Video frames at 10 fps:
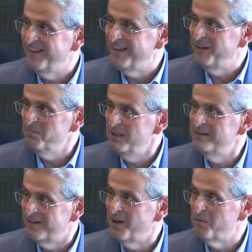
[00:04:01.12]
the
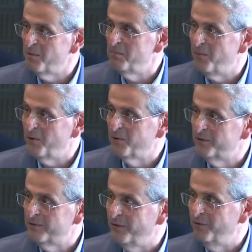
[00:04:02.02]
midterm
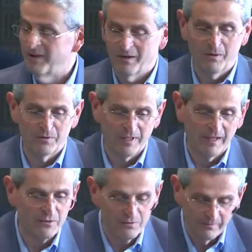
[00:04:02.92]
report of the cost
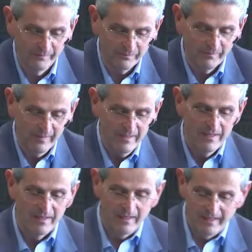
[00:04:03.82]
action.
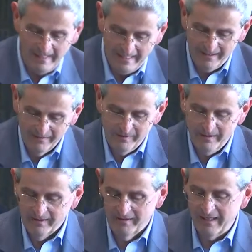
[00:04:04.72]
And
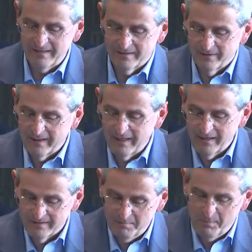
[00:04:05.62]

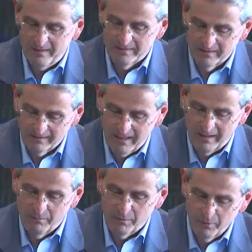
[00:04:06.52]
yesterday, Sebastian
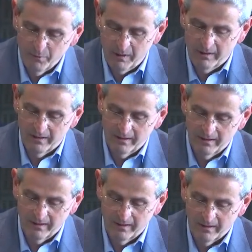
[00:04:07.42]
gave you
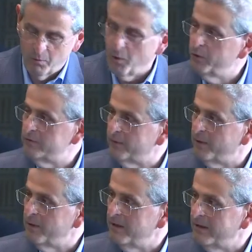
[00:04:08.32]
a quote
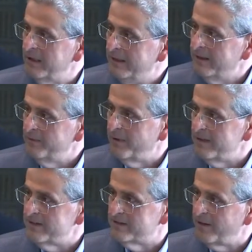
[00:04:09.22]
from a
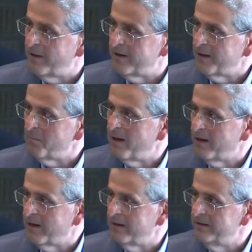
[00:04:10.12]
very stern
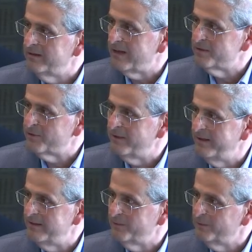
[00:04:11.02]
American
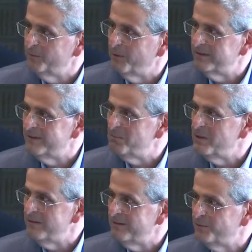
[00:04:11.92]
industrialist on what it
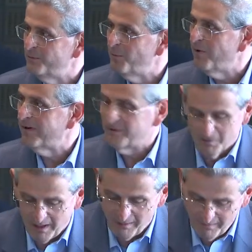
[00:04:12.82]
means to work
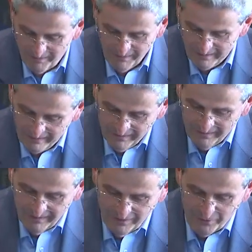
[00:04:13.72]
together.
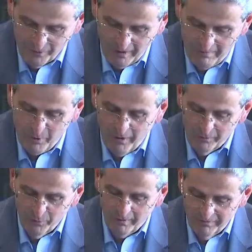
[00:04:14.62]
So I'm
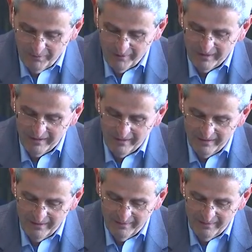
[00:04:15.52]
going to offer a